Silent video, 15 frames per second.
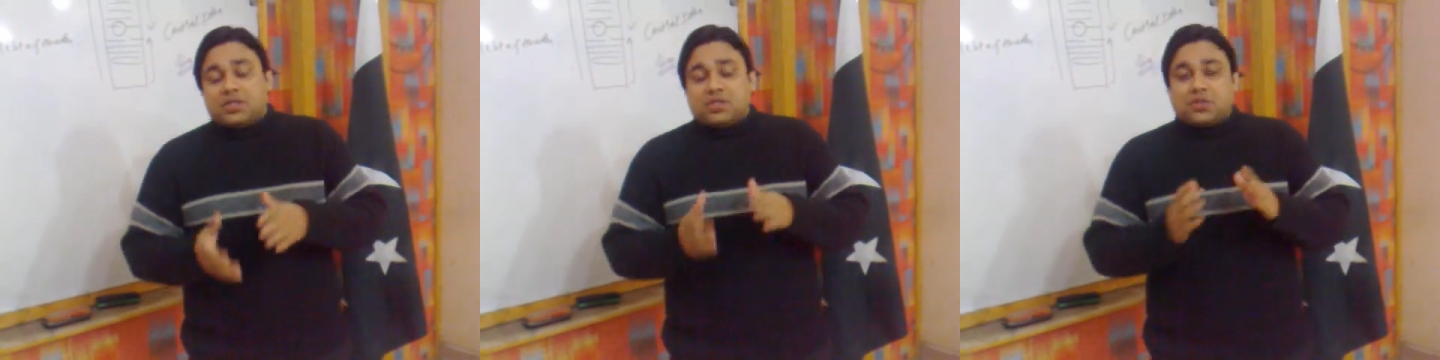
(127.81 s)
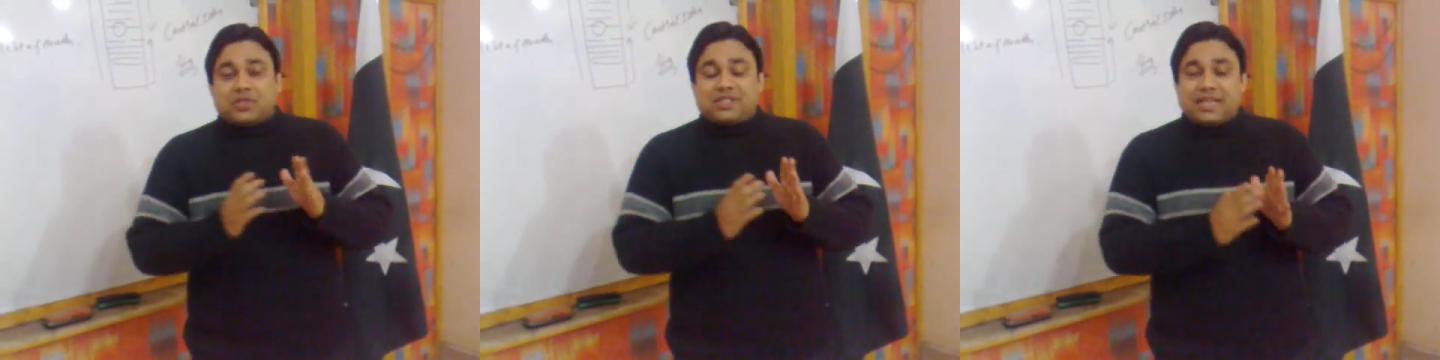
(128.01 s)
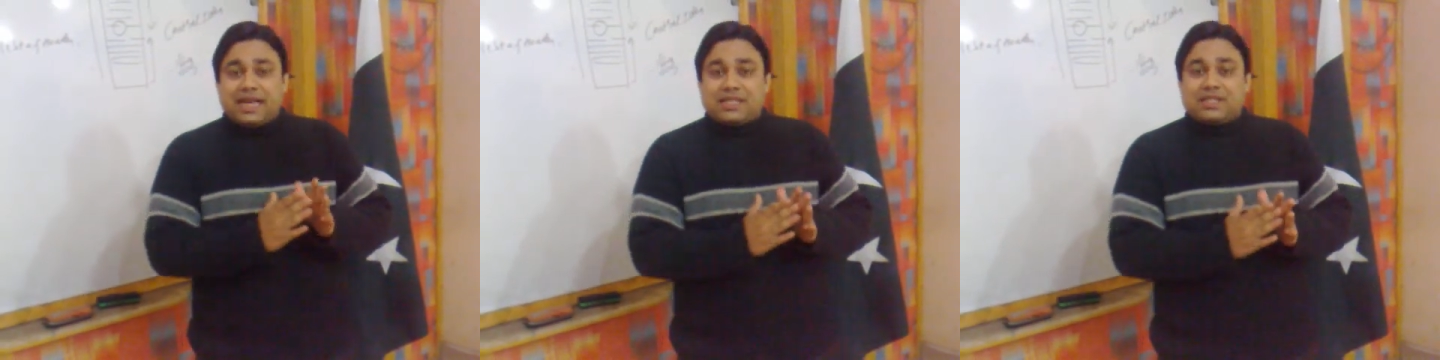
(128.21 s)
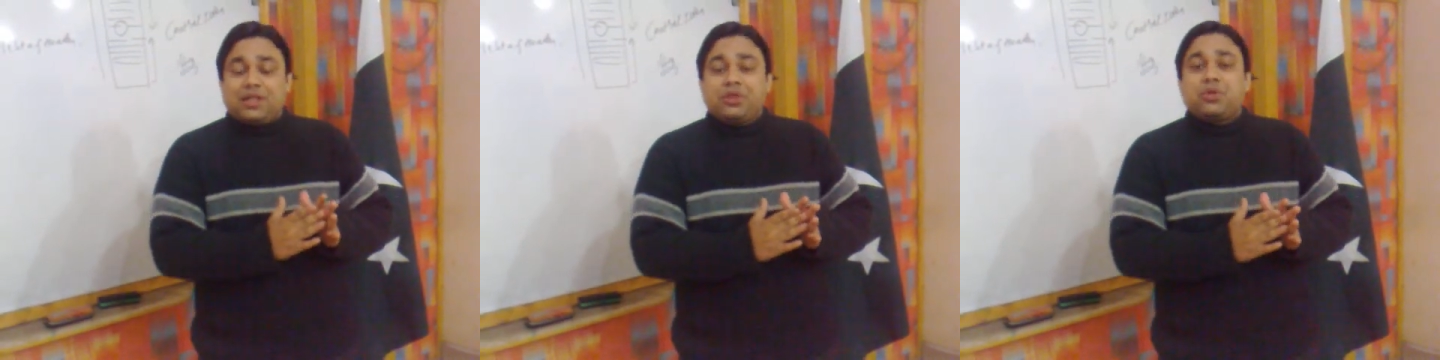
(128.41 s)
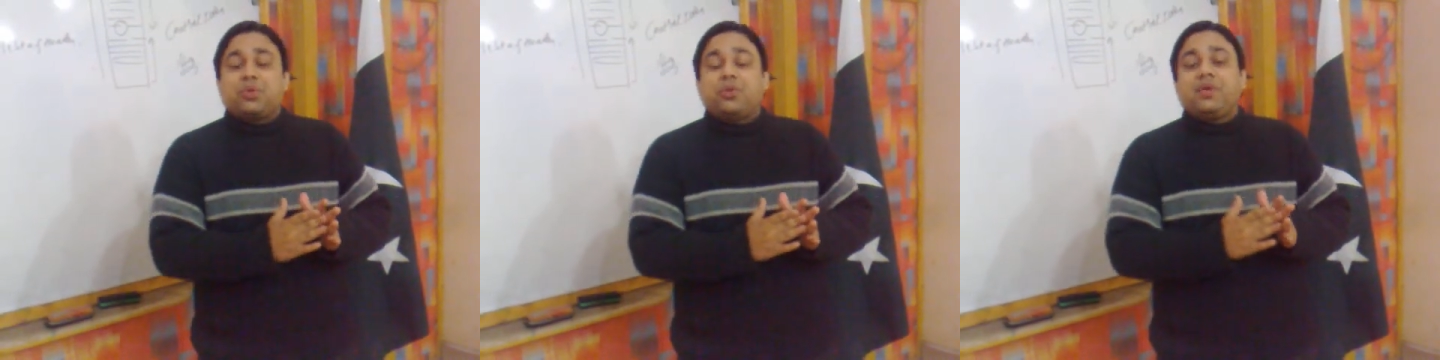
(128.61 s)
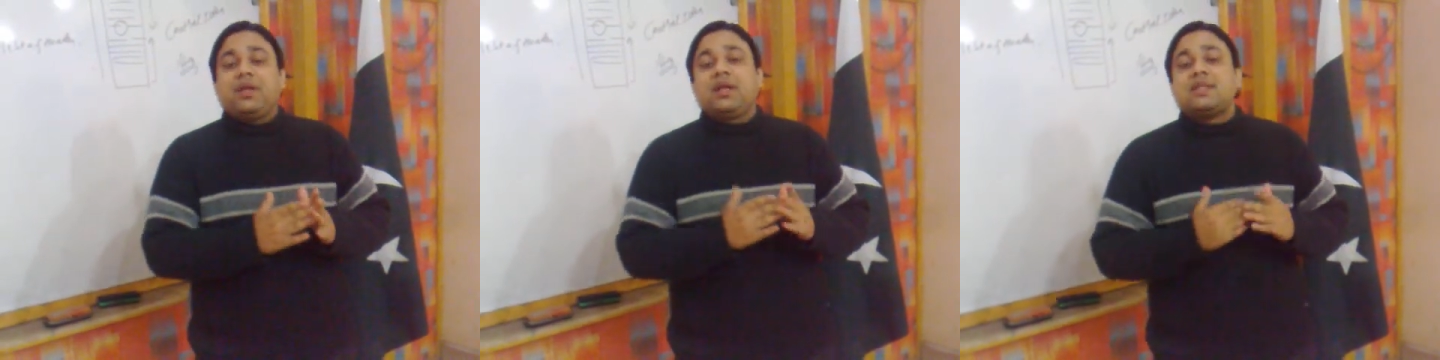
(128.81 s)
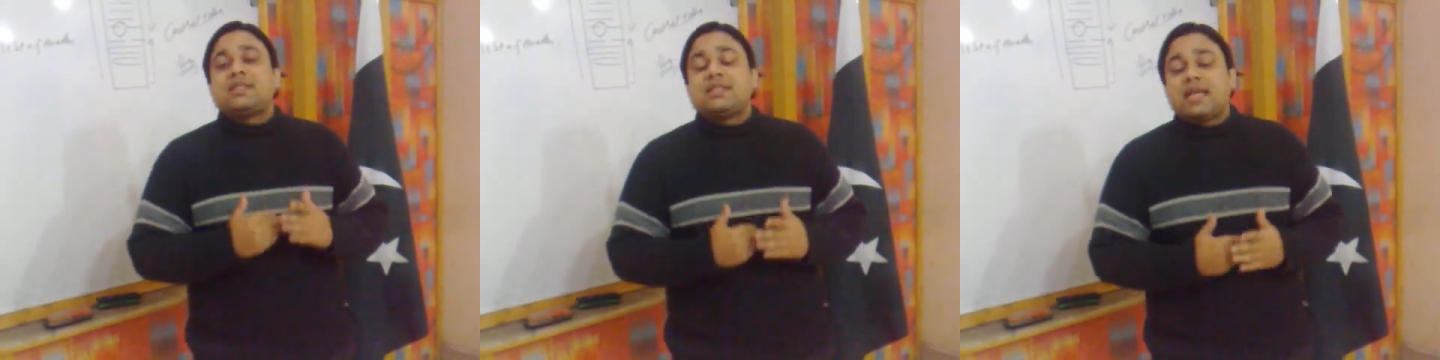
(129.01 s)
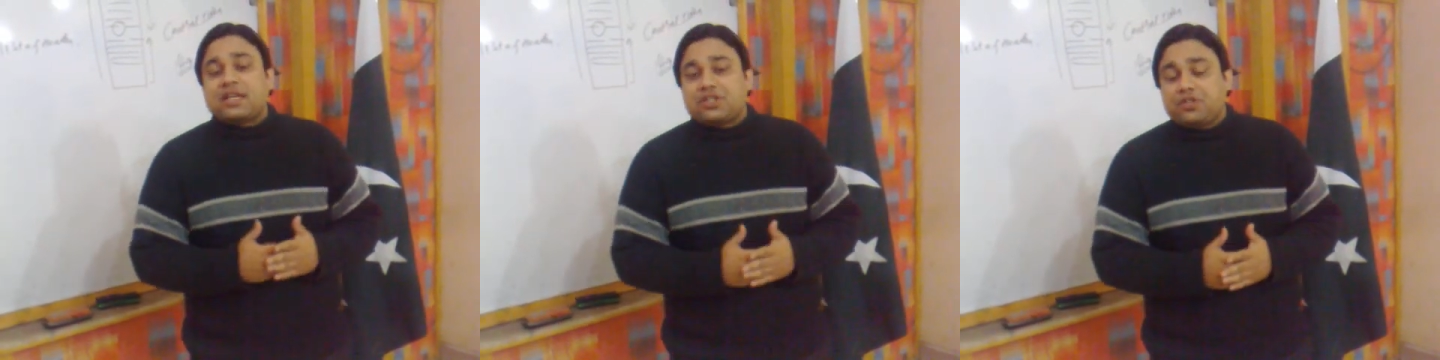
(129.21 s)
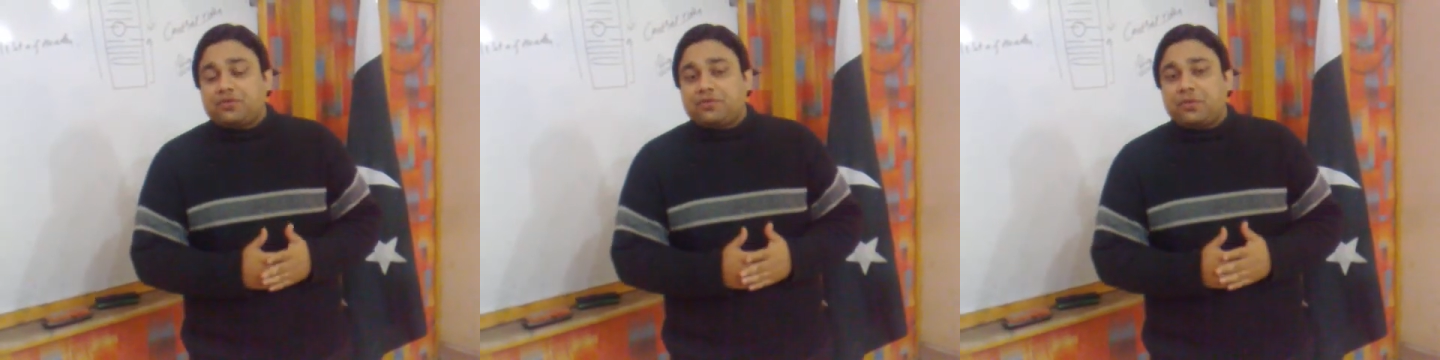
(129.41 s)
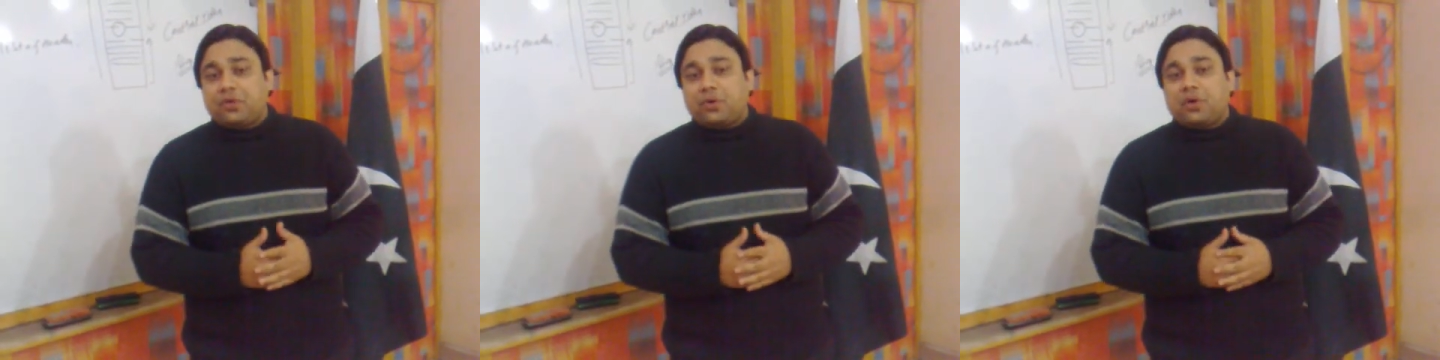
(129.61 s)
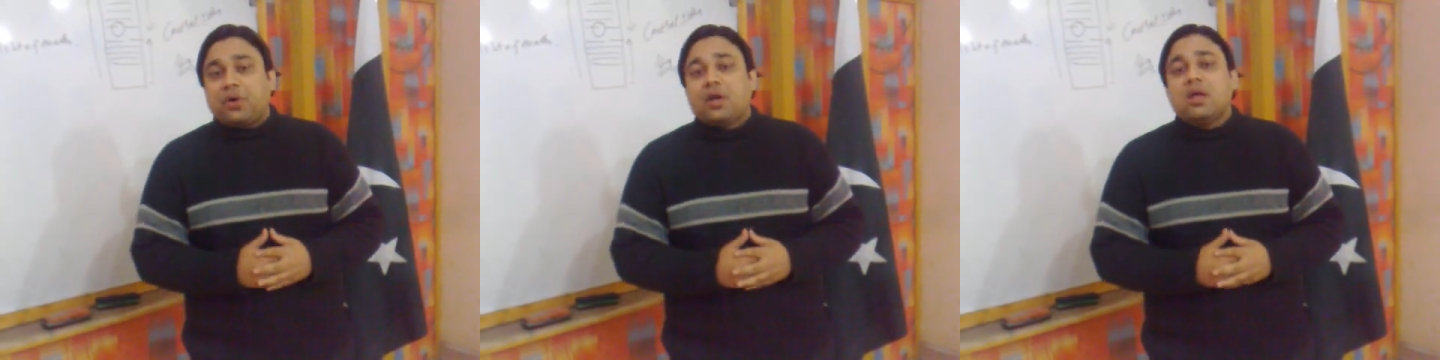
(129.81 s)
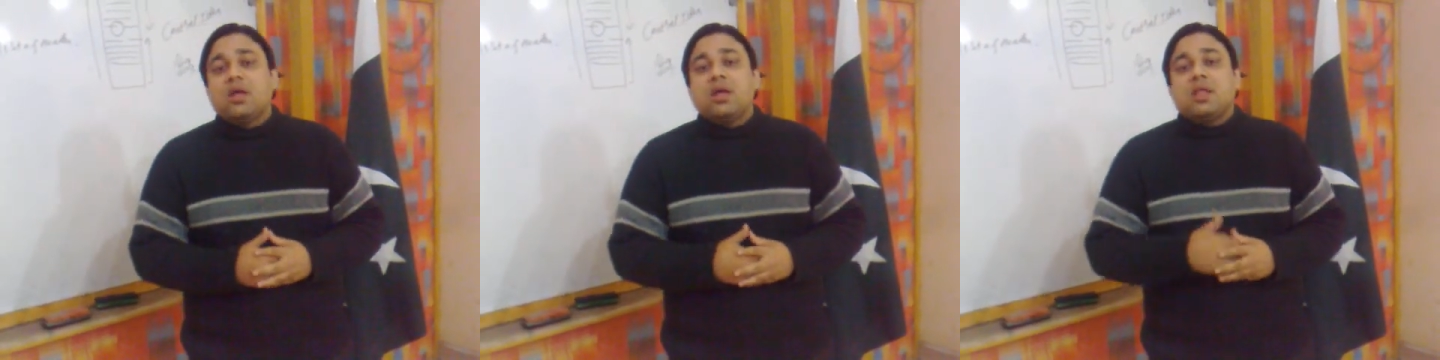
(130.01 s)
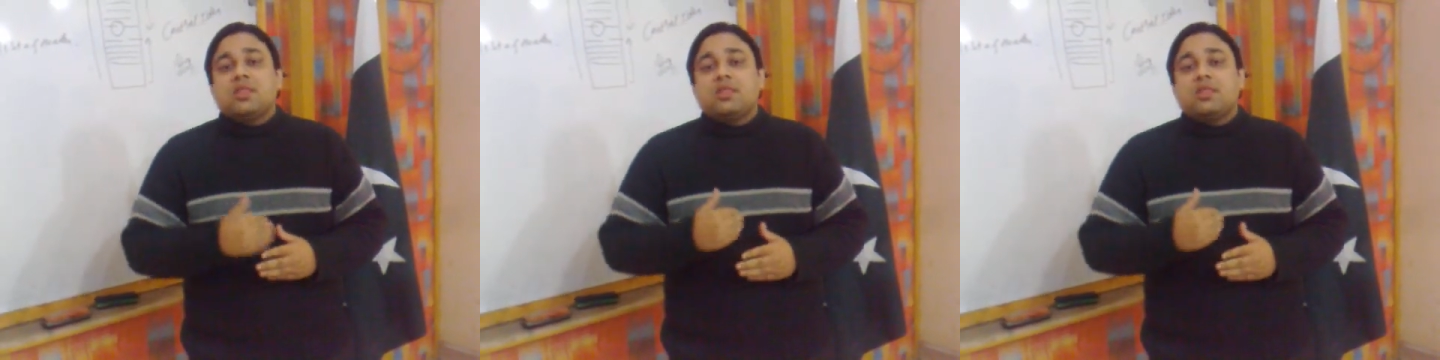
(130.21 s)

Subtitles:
So section 3 and section 4,